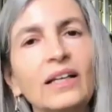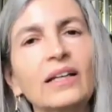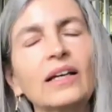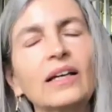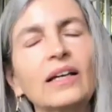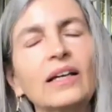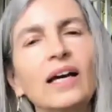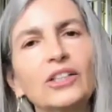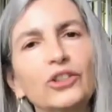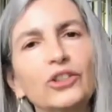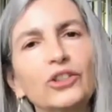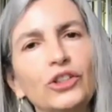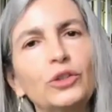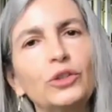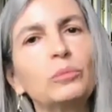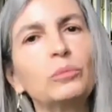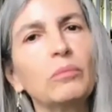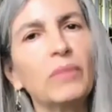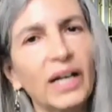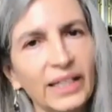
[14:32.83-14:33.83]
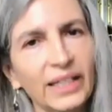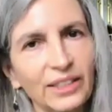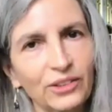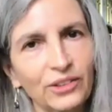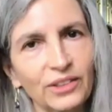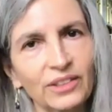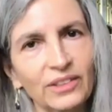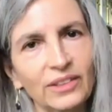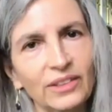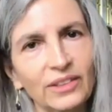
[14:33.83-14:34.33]
a new
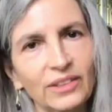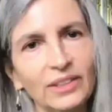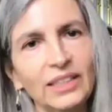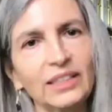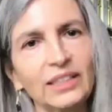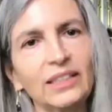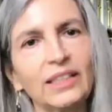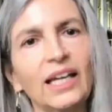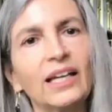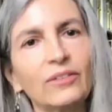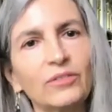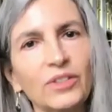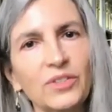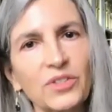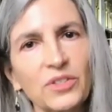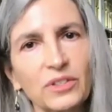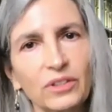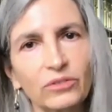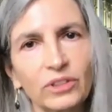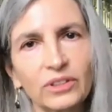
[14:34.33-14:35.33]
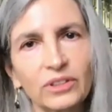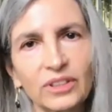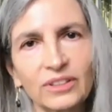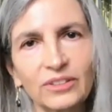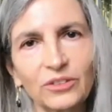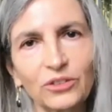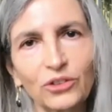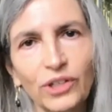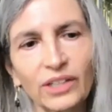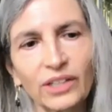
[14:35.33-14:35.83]
minor in heavy civil
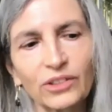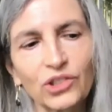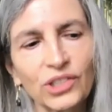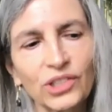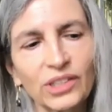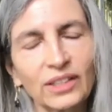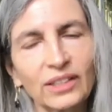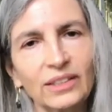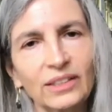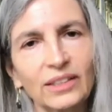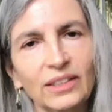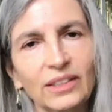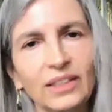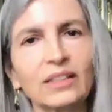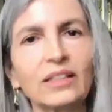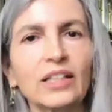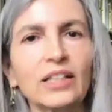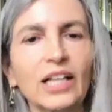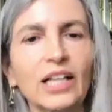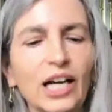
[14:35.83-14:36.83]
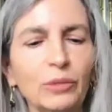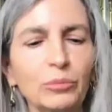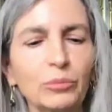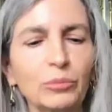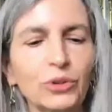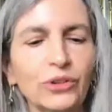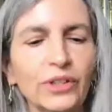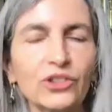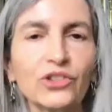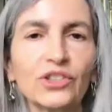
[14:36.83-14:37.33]
construction in
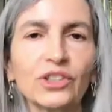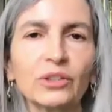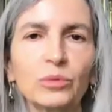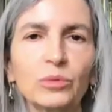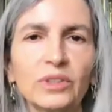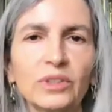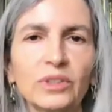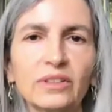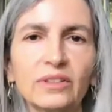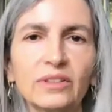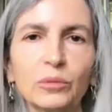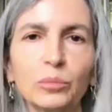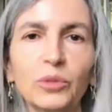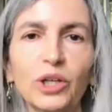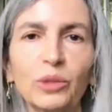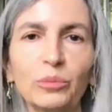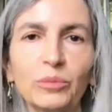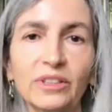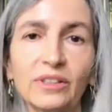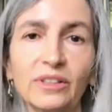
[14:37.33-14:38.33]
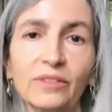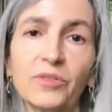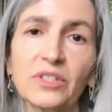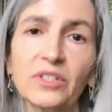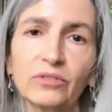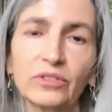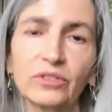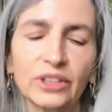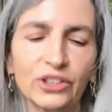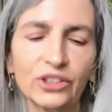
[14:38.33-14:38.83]
collaboration with the Department of
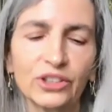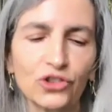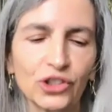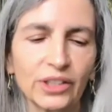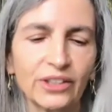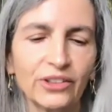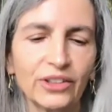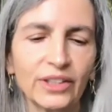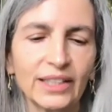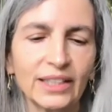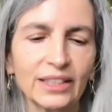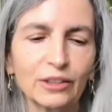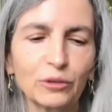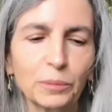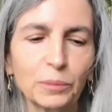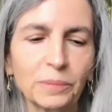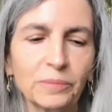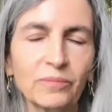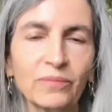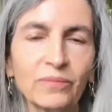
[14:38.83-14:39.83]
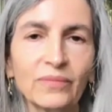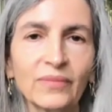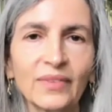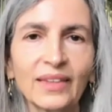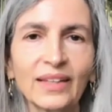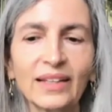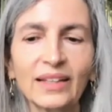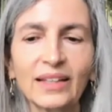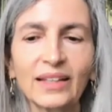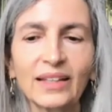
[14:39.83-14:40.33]
Civil Engineering.
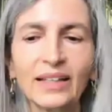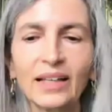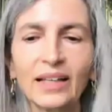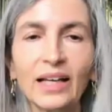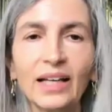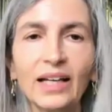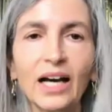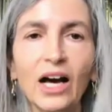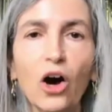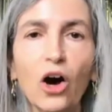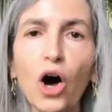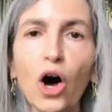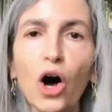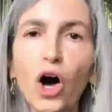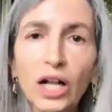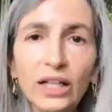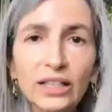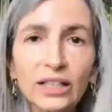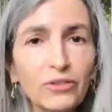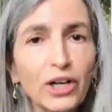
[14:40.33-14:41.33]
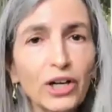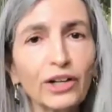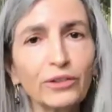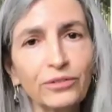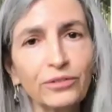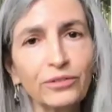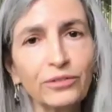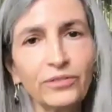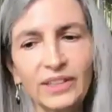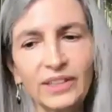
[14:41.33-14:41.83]
All of our
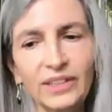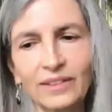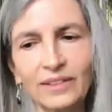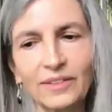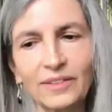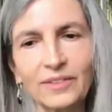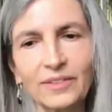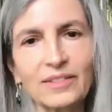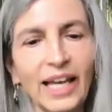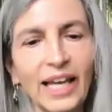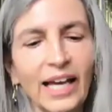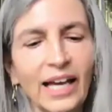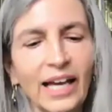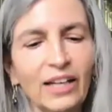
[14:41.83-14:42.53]
fields have